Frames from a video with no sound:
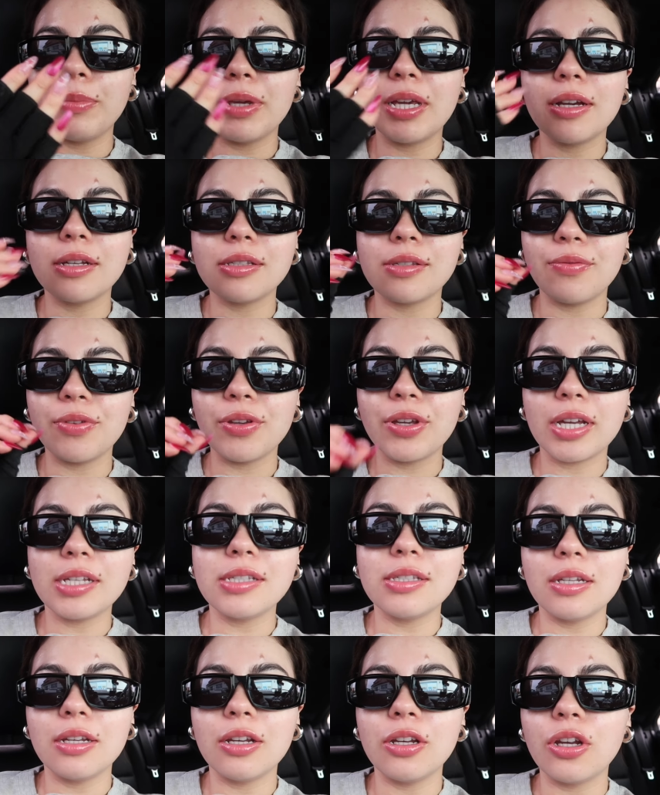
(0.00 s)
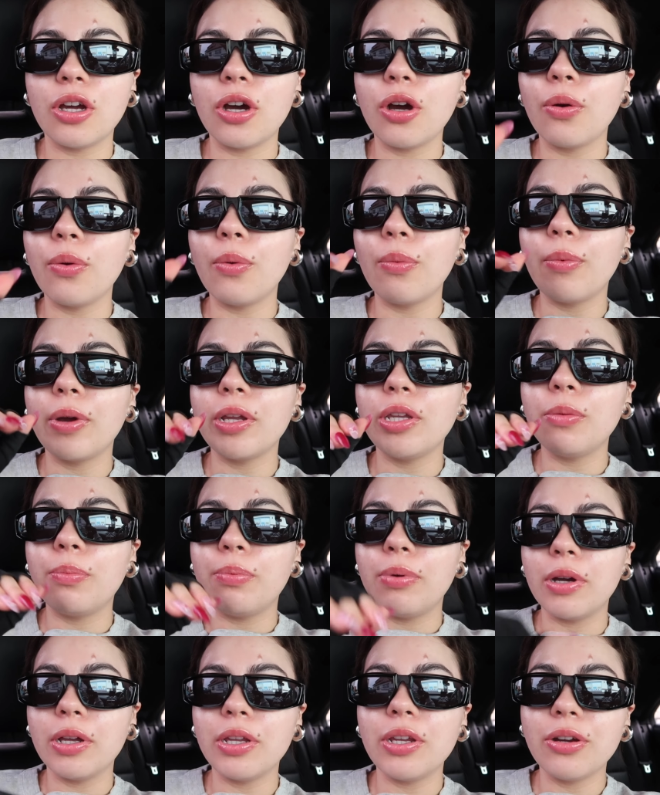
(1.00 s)
because if you guys didn't know, when you
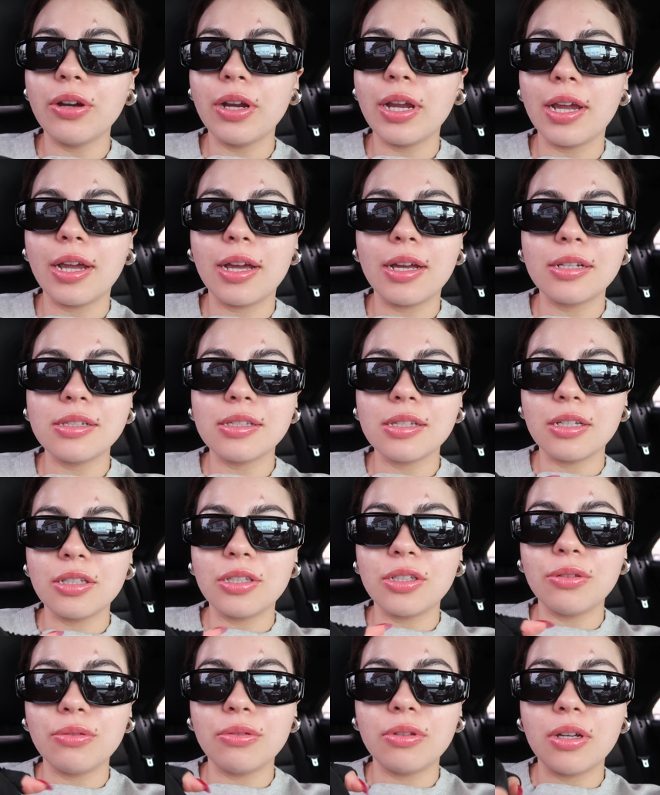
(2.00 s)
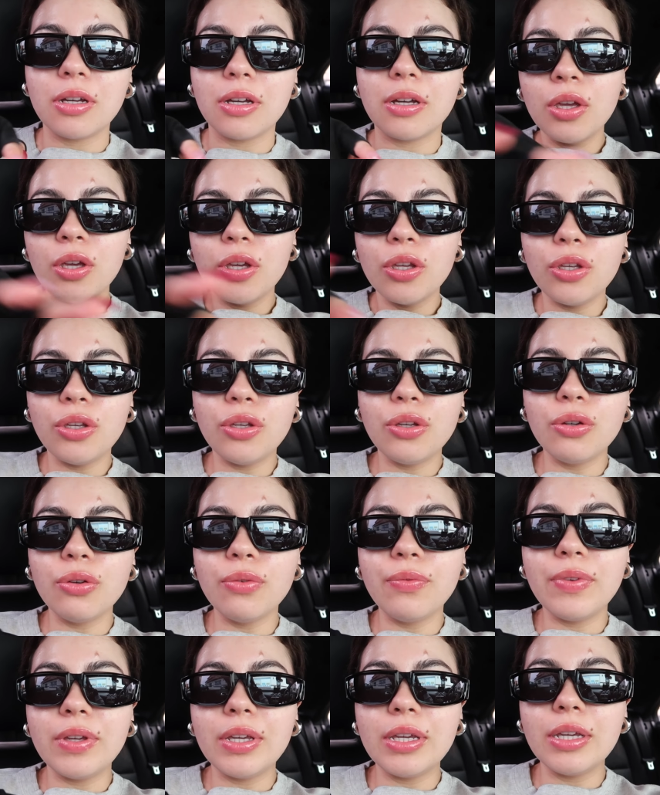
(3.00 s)
put your hands into the
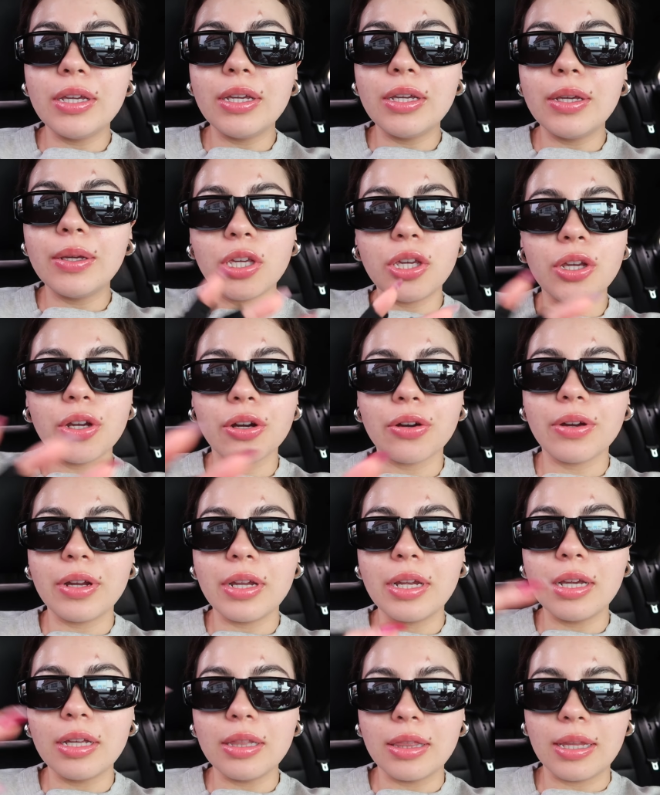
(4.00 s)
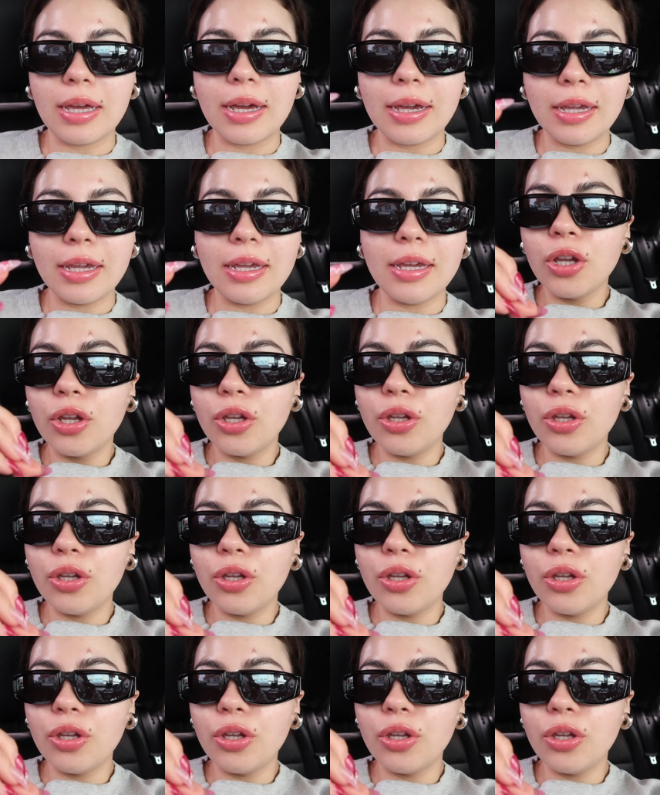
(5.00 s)
UV curing light,